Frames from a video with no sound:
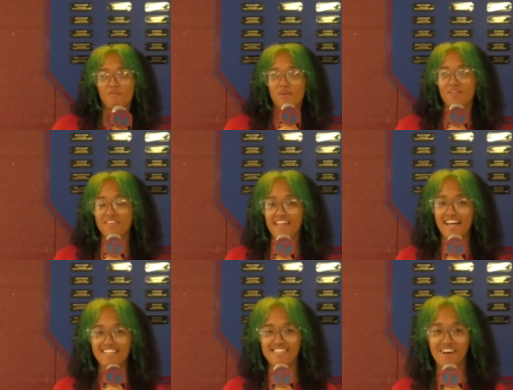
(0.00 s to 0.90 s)
Rolling
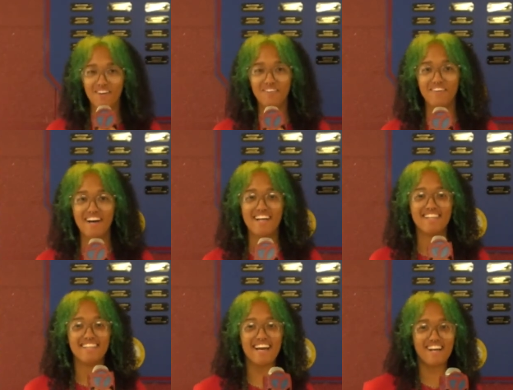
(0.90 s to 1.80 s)
that dough
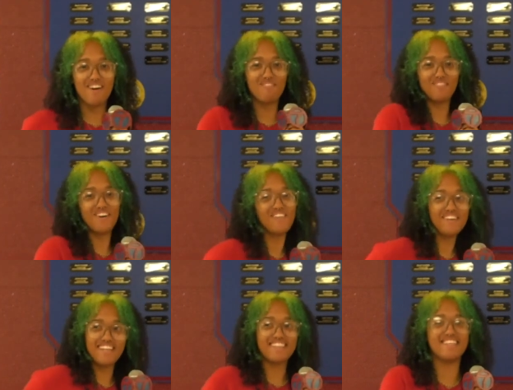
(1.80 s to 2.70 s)
like I'm
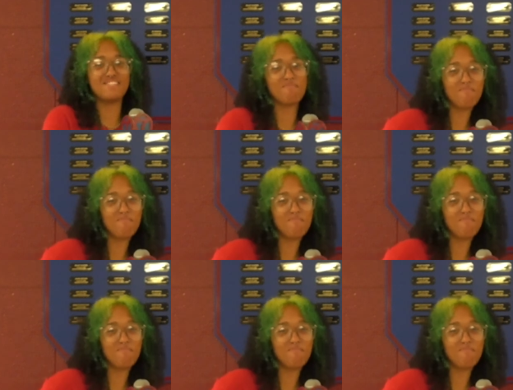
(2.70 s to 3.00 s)
rowing this